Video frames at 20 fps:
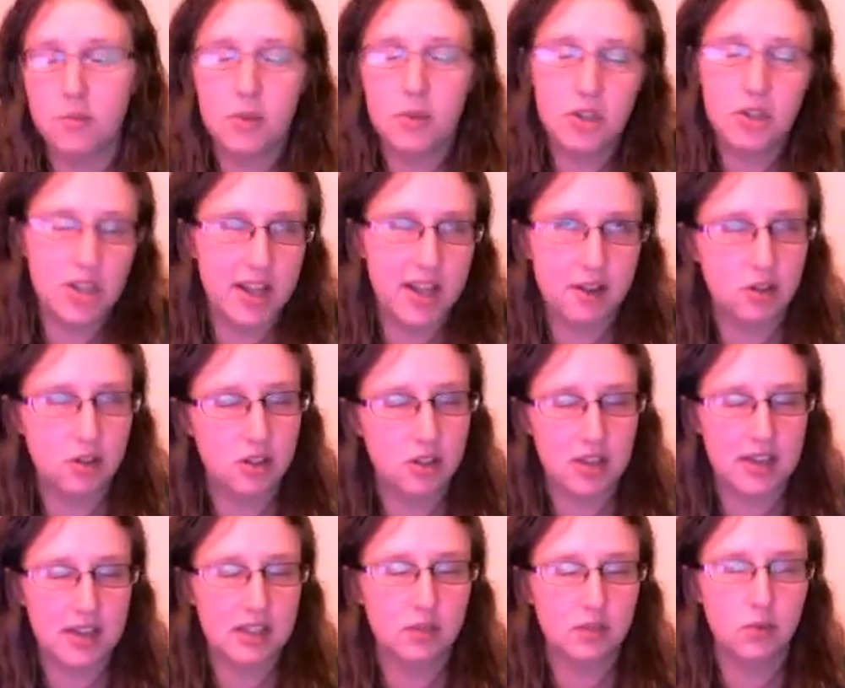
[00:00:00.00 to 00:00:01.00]
which the
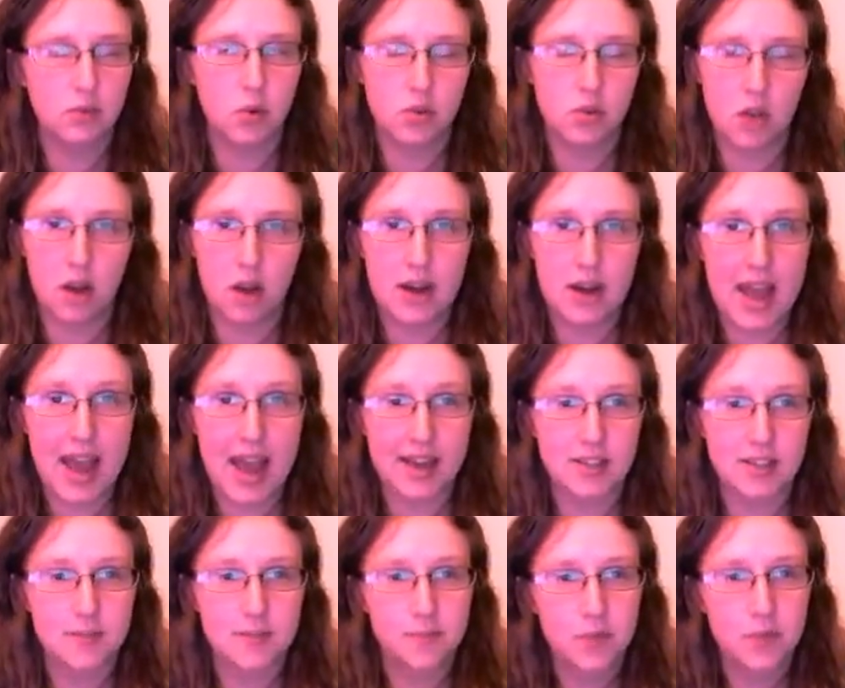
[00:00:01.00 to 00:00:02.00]
electrostatic force can't
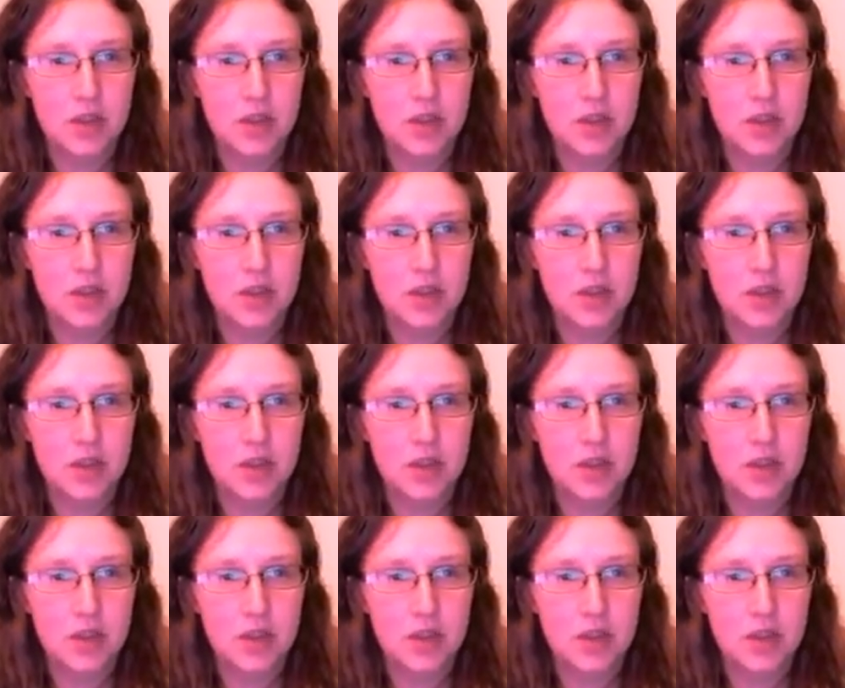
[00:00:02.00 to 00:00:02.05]
act.